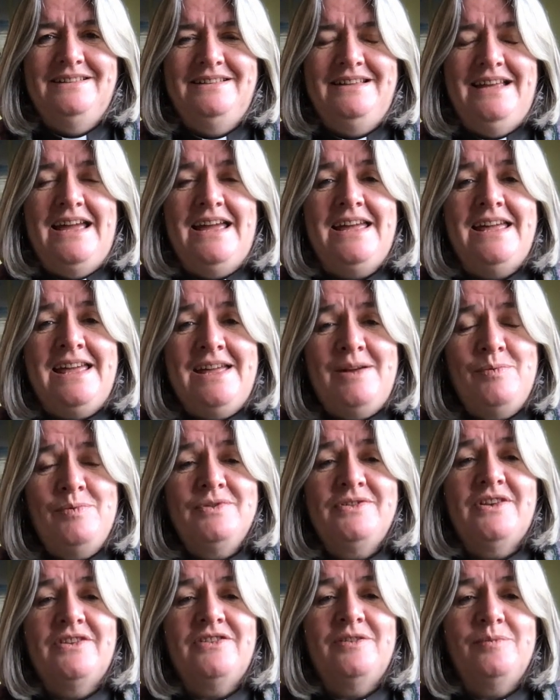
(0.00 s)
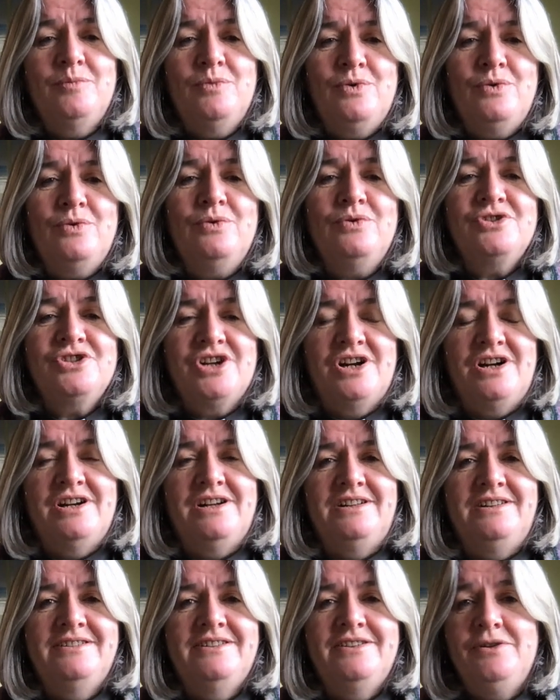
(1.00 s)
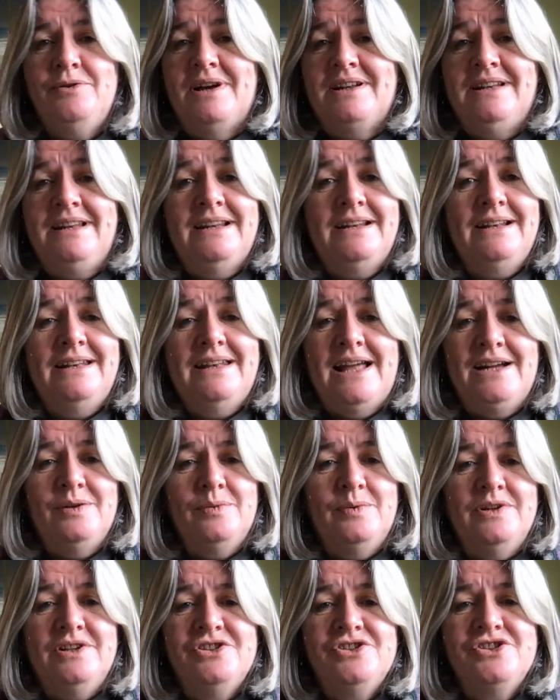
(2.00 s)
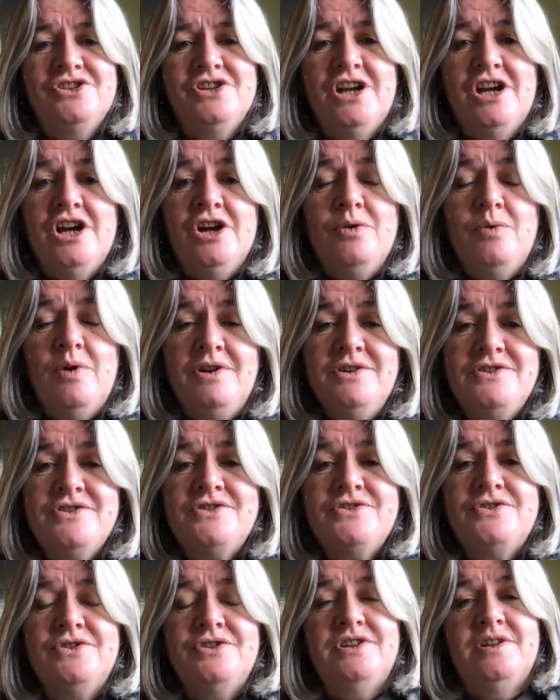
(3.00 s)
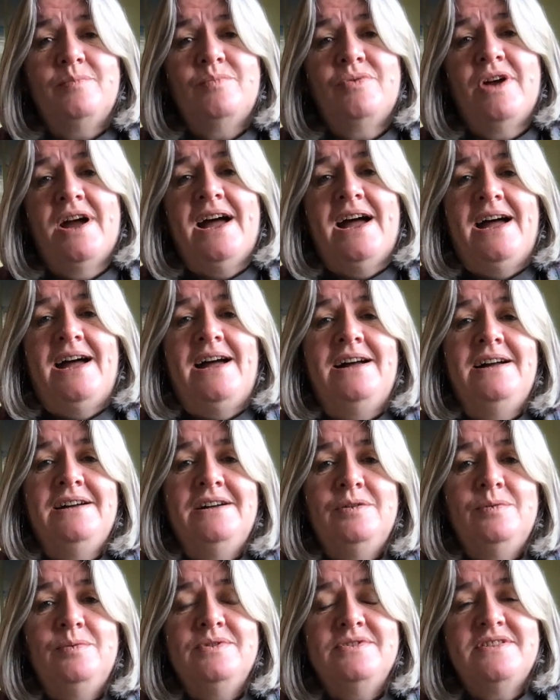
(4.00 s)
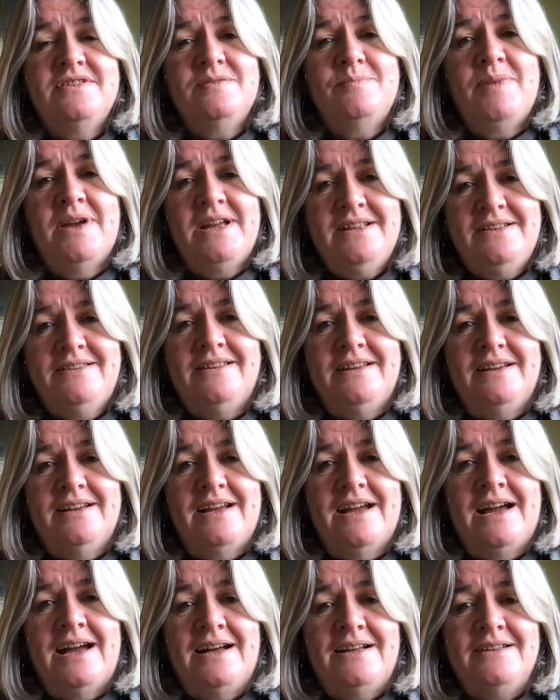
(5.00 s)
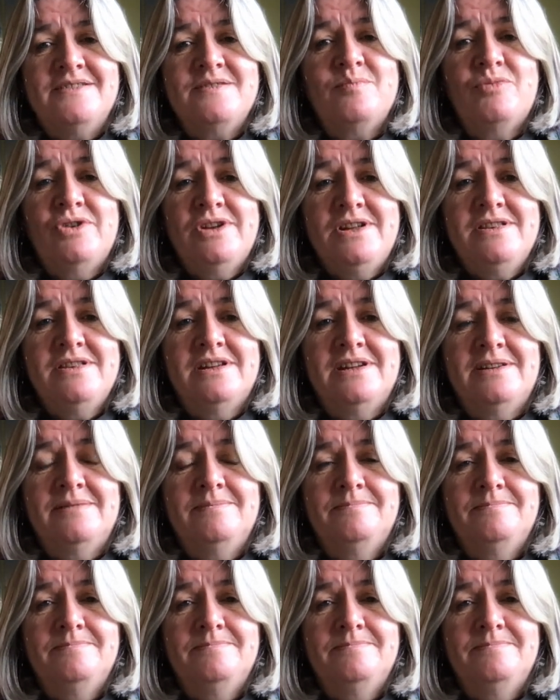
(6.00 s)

Yet here was a small child who had little language, who understood that prayer was as basic as breathing.